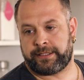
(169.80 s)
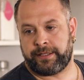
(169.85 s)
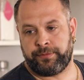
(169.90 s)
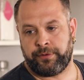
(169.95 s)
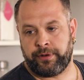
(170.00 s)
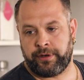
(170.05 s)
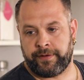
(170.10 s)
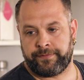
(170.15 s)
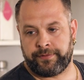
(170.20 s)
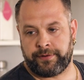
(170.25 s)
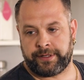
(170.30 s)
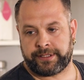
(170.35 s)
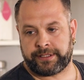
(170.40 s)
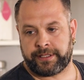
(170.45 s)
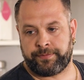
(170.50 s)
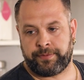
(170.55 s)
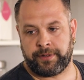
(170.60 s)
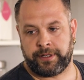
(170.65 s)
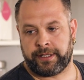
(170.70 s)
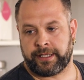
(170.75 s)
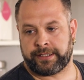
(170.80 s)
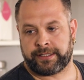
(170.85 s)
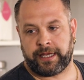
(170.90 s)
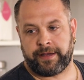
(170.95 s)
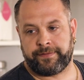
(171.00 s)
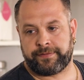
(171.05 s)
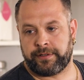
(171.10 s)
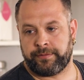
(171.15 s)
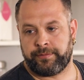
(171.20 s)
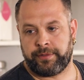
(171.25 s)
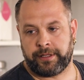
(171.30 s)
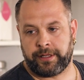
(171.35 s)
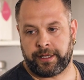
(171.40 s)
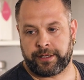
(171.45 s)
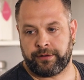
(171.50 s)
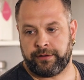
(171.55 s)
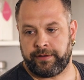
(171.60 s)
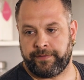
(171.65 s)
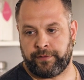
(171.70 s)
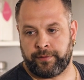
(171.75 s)
that's the beauty of the recipe. Yeah. It doesn't have to be
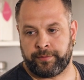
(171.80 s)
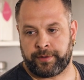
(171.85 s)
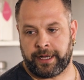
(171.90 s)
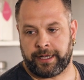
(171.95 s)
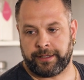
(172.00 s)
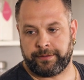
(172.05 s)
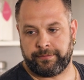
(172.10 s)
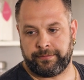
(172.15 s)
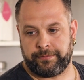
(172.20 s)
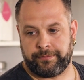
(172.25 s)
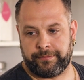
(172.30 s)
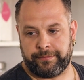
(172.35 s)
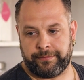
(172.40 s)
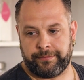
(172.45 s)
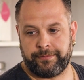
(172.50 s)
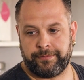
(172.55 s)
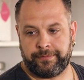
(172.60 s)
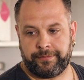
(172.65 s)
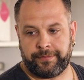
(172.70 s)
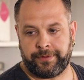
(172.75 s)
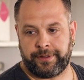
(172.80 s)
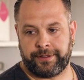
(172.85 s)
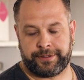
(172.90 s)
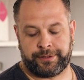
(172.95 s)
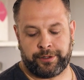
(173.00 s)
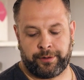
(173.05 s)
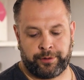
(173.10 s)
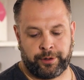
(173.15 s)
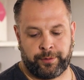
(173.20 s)
like uniform cut. Oh, just